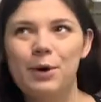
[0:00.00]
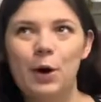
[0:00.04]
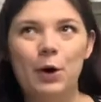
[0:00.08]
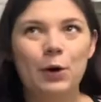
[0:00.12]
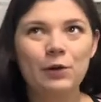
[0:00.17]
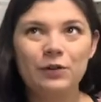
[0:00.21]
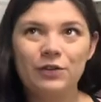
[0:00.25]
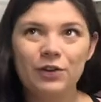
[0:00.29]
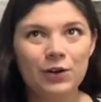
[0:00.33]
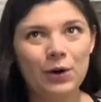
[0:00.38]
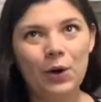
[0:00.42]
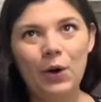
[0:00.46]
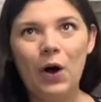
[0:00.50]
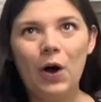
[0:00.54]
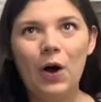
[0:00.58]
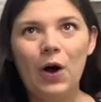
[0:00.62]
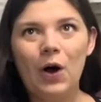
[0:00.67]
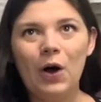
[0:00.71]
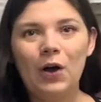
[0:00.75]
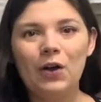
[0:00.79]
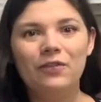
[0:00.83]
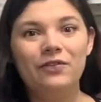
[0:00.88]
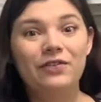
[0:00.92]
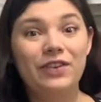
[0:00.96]

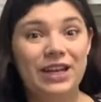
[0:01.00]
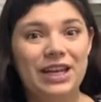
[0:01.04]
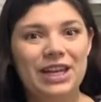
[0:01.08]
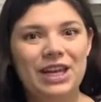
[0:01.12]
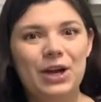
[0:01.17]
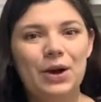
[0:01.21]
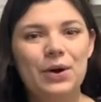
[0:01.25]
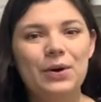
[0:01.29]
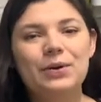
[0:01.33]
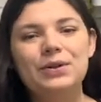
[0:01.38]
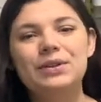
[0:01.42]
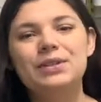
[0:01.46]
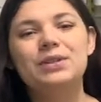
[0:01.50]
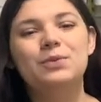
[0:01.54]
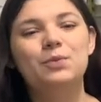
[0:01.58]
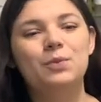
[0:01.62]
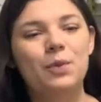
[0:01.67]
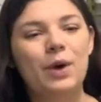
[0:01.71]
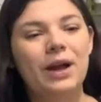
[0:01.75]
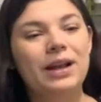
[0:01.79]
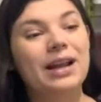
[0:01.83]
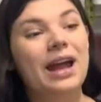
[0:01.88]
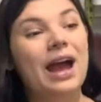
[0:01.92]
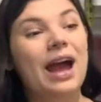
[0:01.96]
overhaul videos
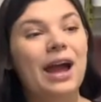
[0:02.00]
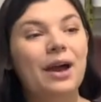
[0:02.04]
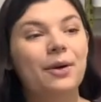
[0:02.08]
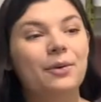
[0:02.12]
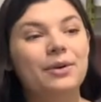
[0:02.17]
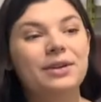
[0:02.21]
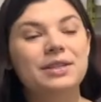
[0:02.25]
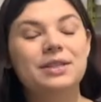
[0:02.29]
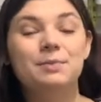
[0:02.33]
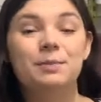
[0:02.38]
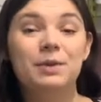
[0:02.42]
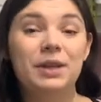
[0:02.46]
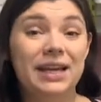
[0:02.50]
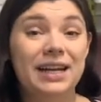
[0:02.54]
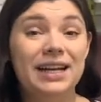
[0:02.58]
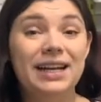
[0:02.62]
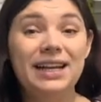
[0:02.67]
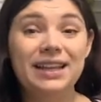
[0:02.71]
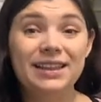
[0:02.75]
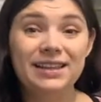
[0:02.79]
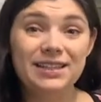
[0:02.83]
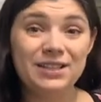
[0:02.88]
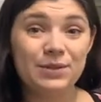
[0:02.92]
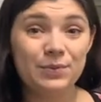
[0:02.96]
when I was
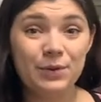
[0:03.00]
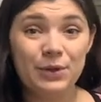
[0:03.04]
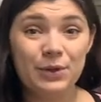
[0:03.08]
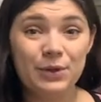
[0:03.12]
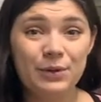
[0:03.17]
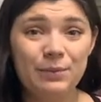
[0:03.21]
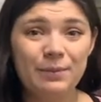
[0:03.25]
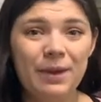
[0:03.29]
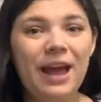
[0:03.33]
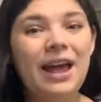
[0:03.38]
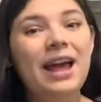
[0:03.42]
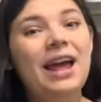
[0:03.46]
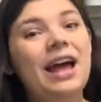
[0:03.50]
planning this room,